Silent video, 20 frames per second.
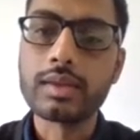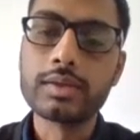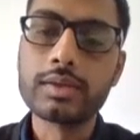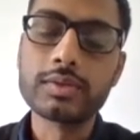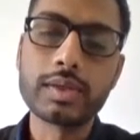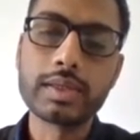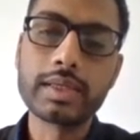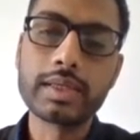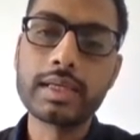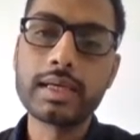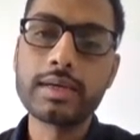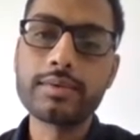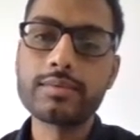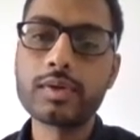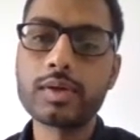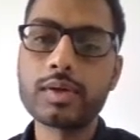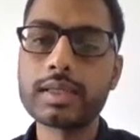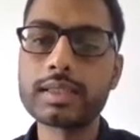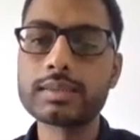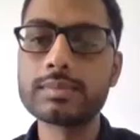So again, I have
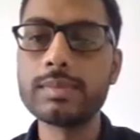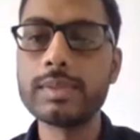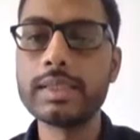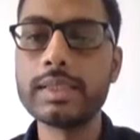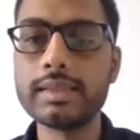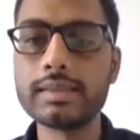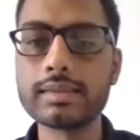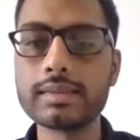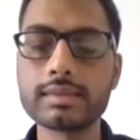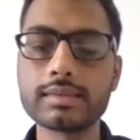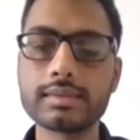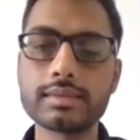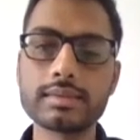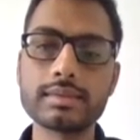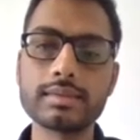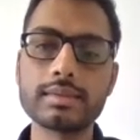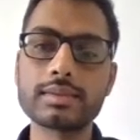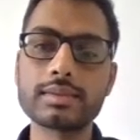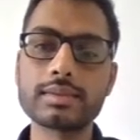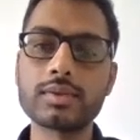not explained
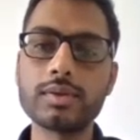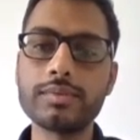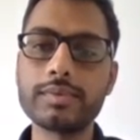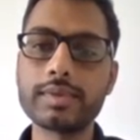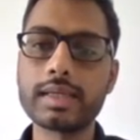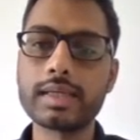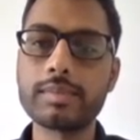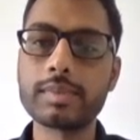the solving.